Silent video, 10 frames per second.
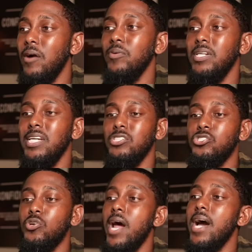would they
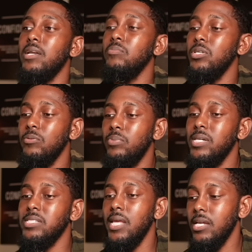try to be the
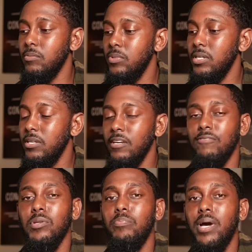best they can be
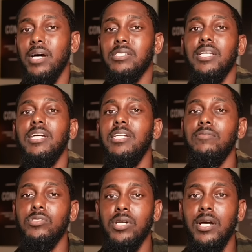if the pastor ain't
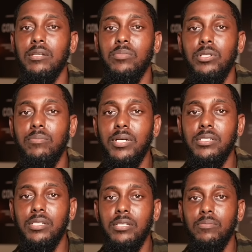even trying to be the
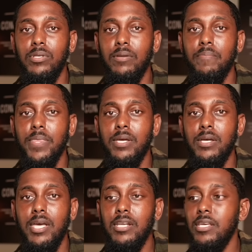best he can be?
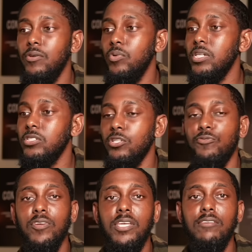And then we can just
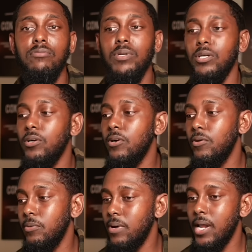forgive him and go
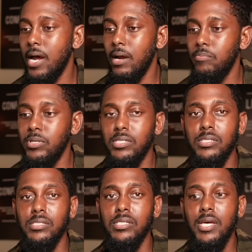on about our
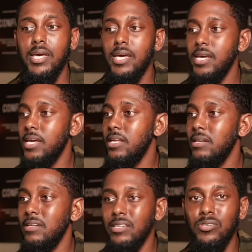business.
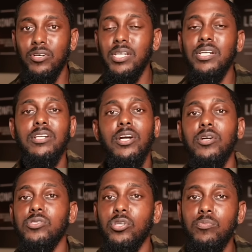And, you know, he done
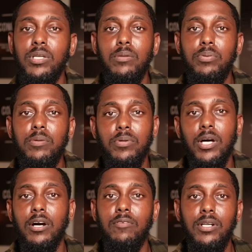hurt so many people
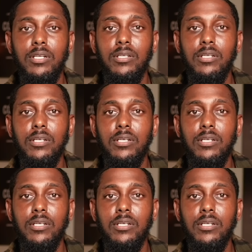already.